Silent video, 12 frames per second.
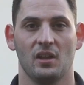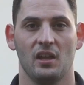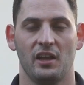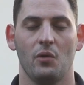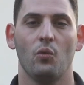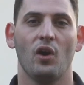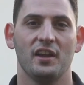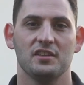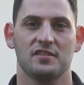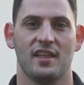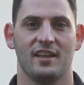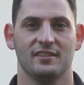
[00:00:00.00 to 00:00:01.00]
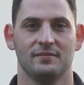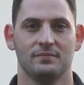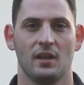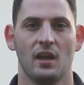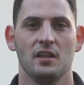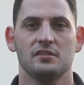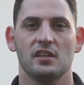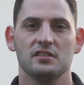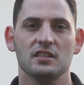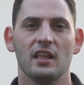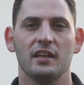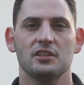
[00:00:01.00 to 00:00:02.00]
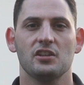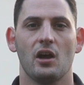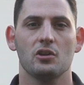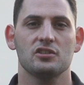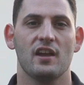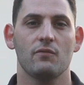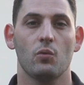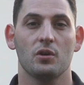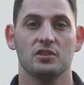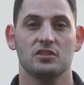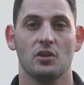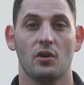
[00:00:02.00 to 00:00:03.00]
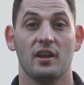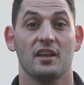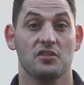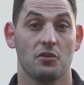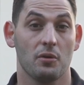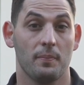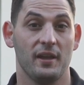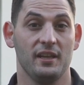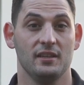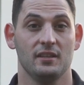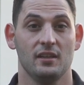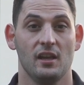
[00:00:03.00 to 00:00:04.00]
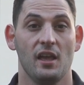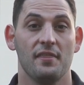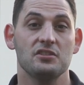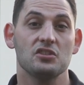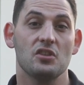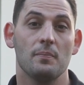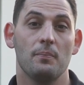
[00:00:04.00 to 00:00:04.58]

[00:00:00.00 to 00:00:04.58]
Now, why is that? Tessellated tiles have what is known as the repeat. This is the